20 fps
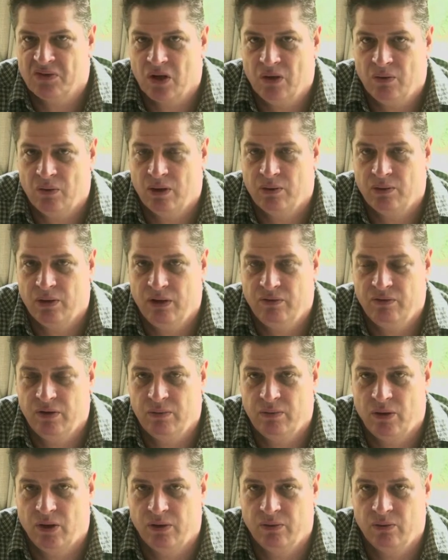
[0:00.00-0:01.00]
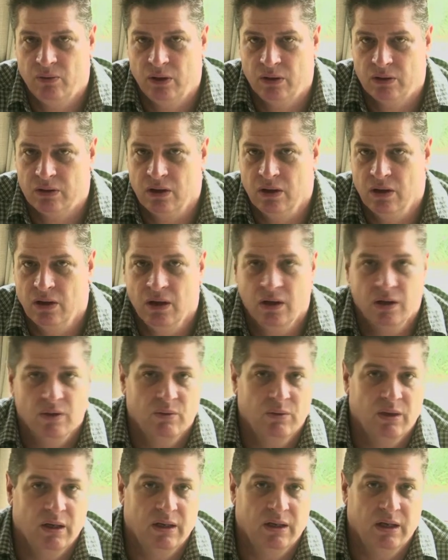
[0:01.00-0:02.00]
well, we live in a modern world.
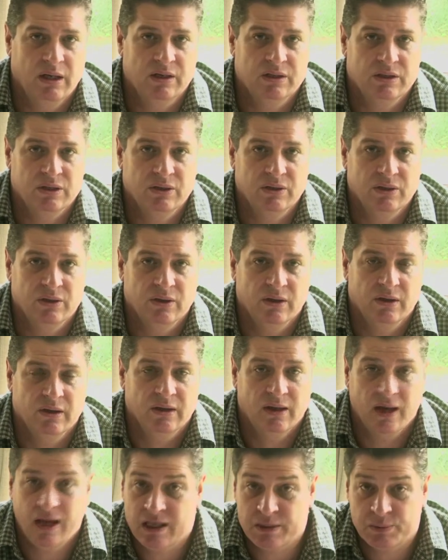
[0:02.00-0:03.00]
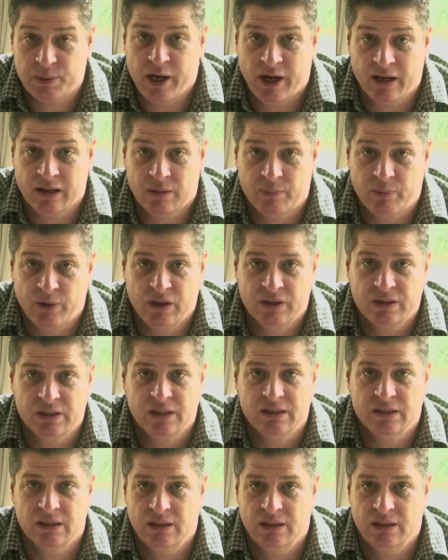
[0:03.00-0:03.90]
We need to expedite the process.